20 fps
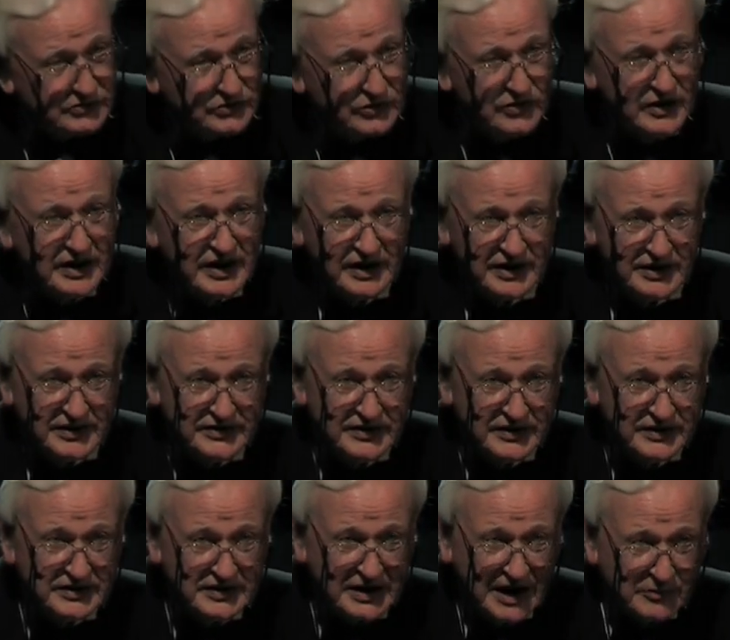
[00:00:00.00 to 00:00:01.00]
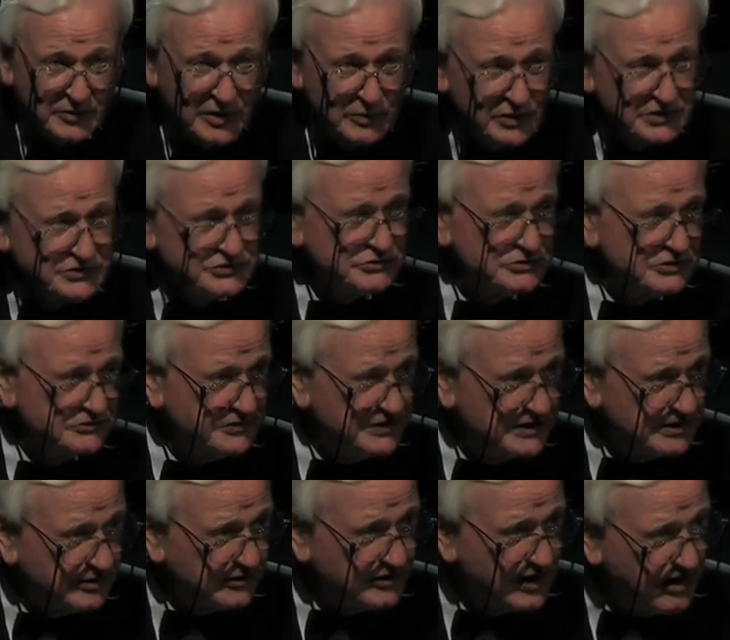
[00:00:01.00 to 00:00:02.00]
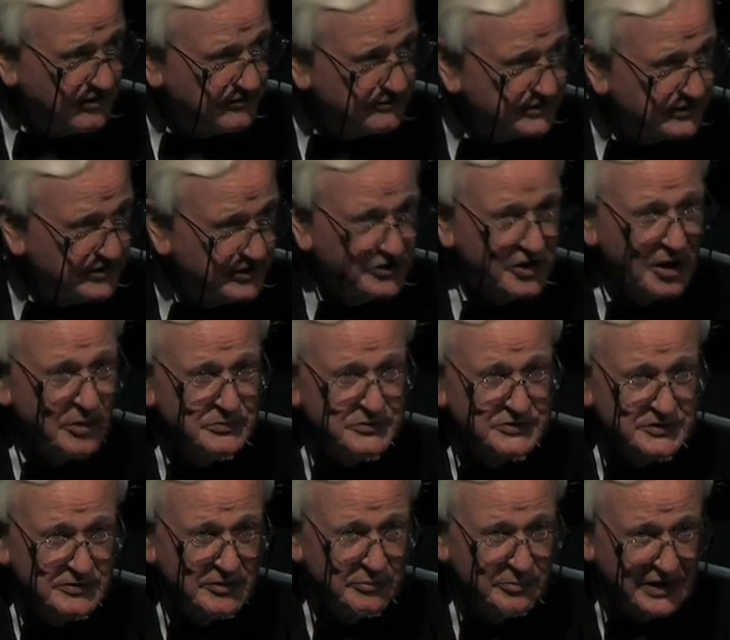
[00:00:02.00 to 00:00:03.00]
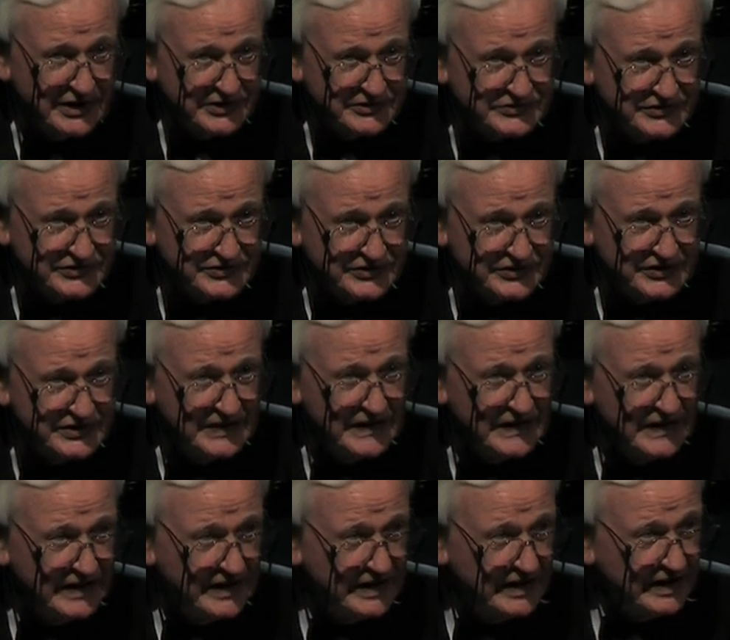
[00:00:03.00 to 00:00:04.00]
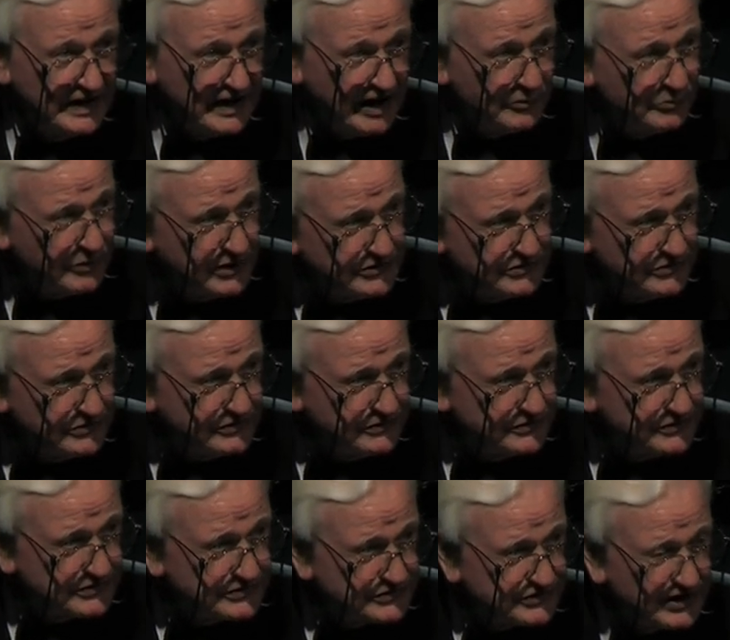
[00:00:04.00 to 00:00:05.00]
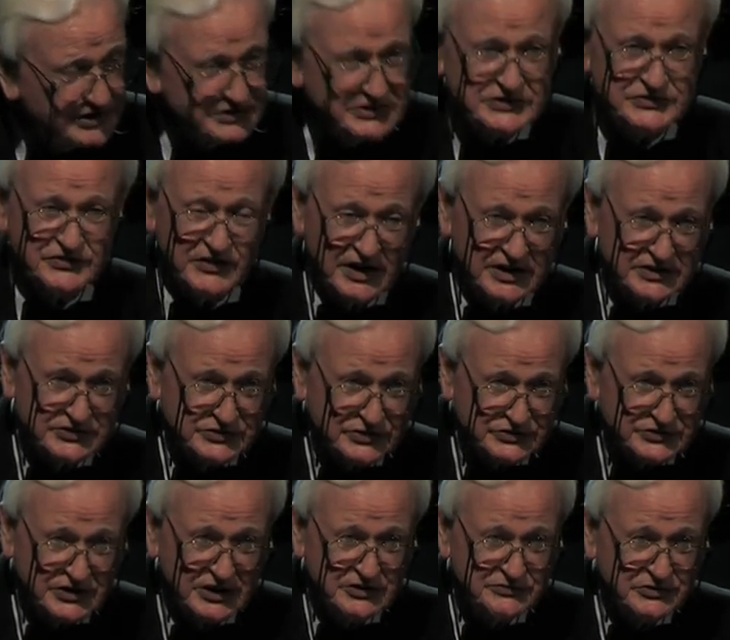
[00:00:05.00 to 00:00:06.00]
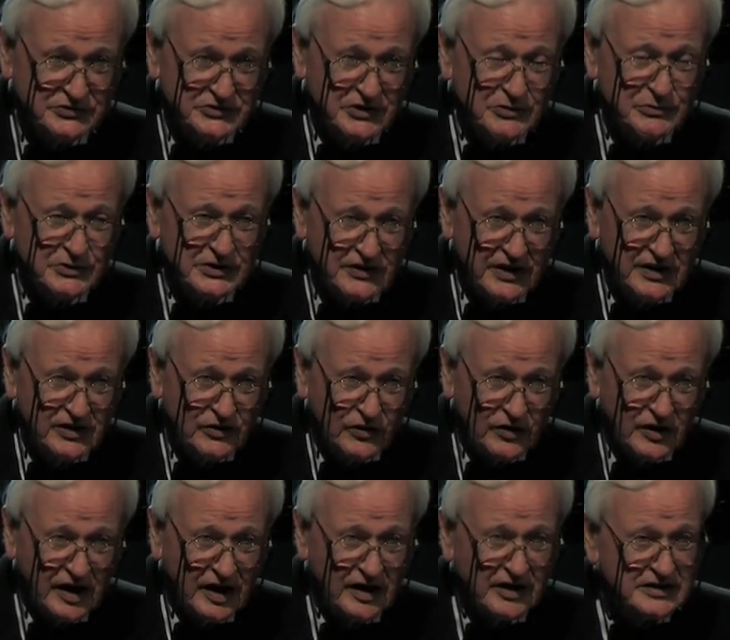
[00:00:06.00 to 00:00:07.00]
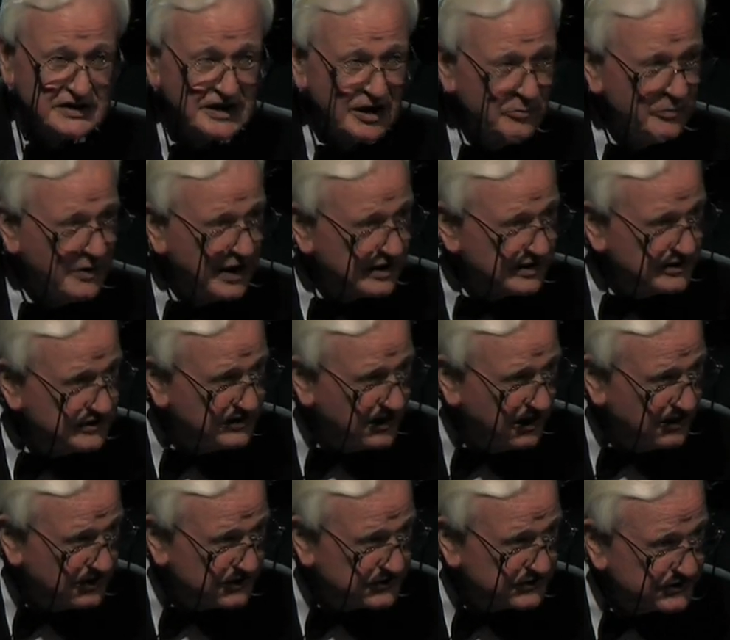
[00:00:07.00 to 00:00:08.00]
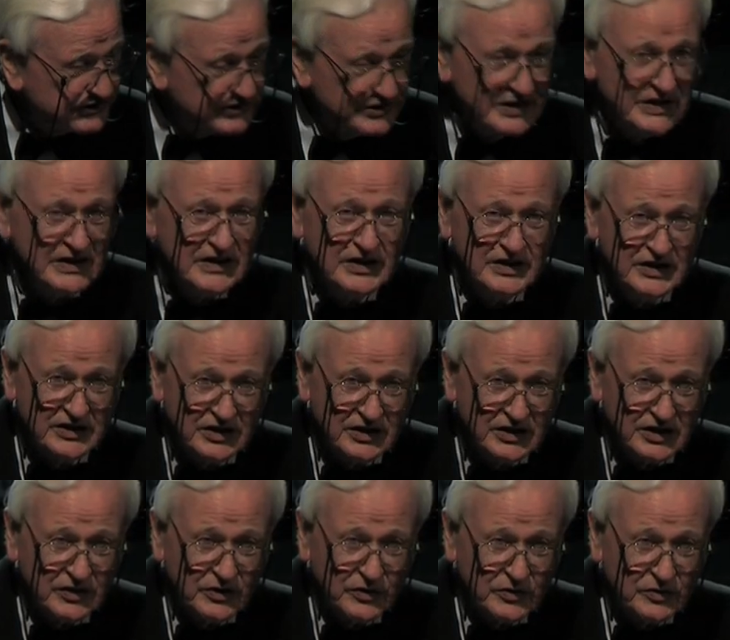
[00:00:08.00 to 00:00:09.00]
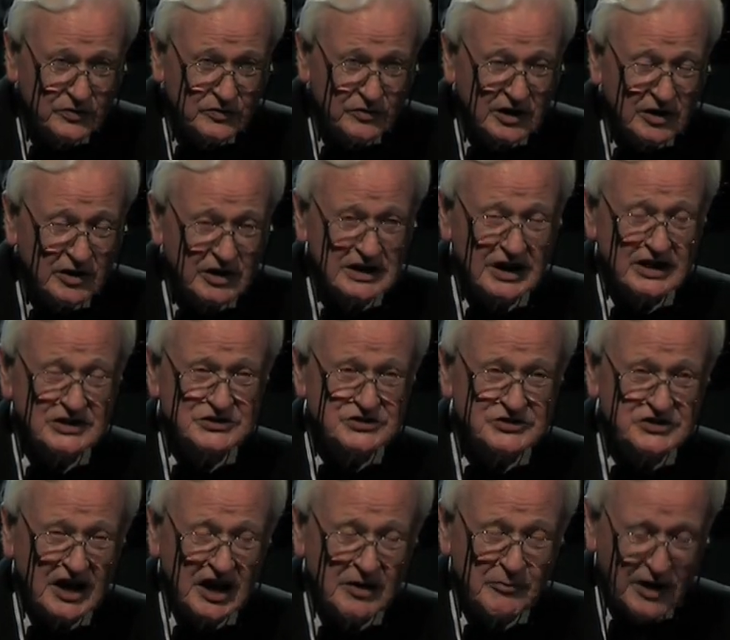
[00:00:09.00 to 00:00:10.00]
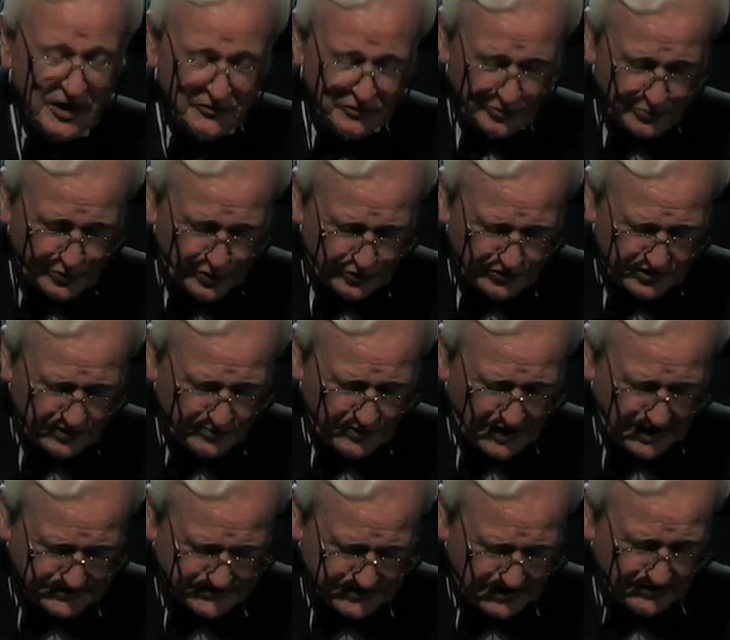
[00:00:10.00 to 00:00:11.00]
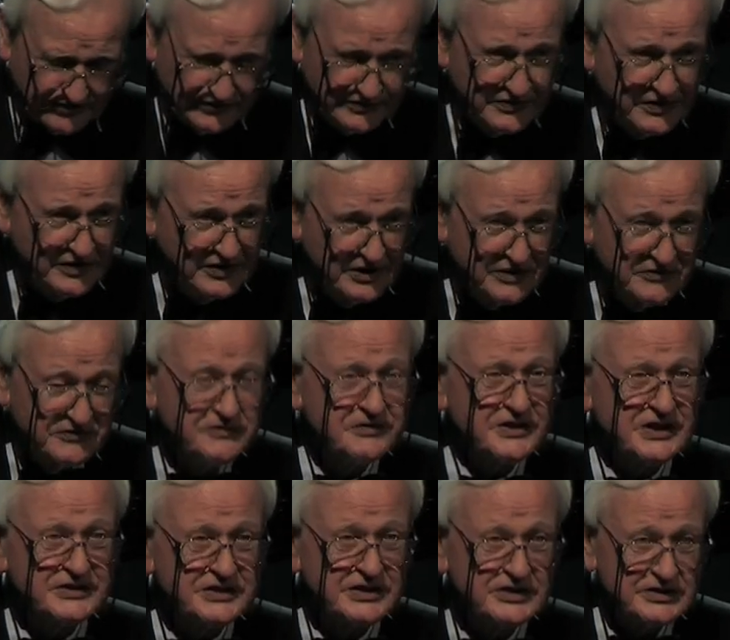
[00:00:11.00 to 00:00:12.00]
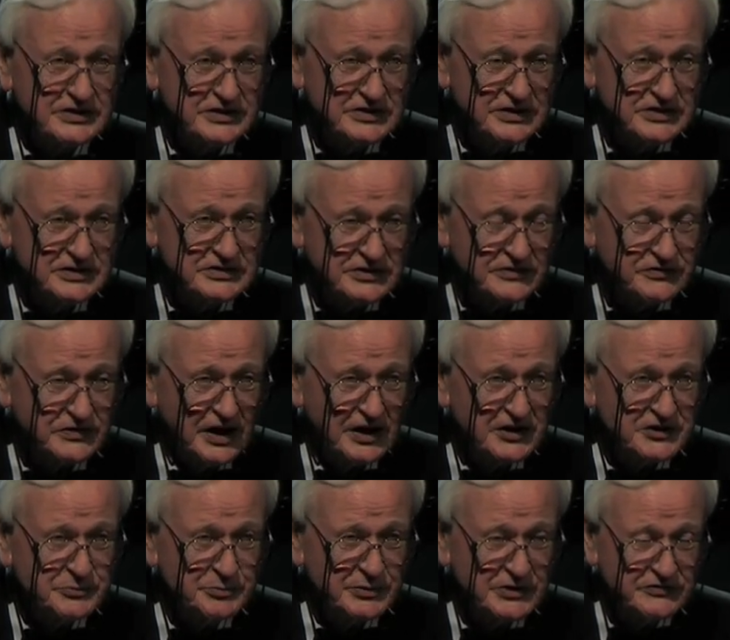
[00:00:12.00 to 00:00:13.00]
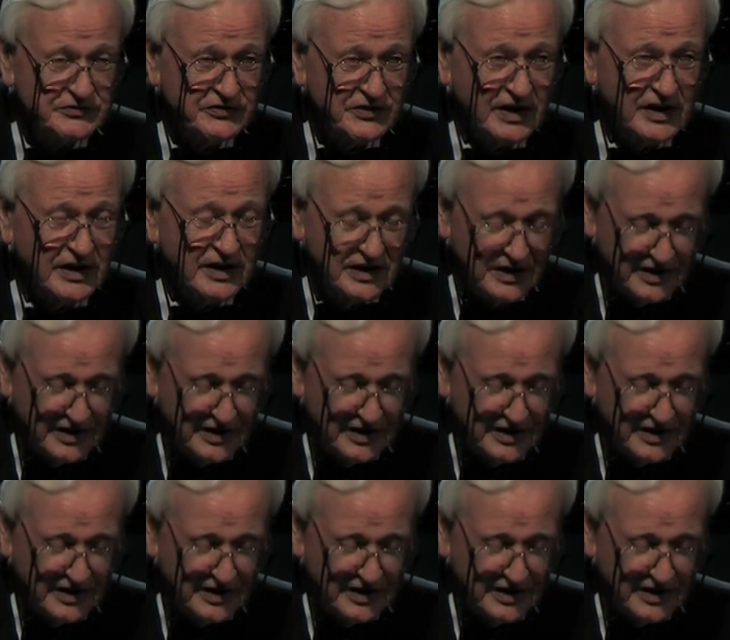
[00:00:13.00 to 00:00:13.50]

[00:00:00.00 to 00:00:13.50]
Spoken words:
your head, and we want you to feel around for the knobs and the bits. And when you've satisfied yourself, you know where they all are, come back and tell us. Well, at lunchtime, I reported myself fit to fly a Spitfire.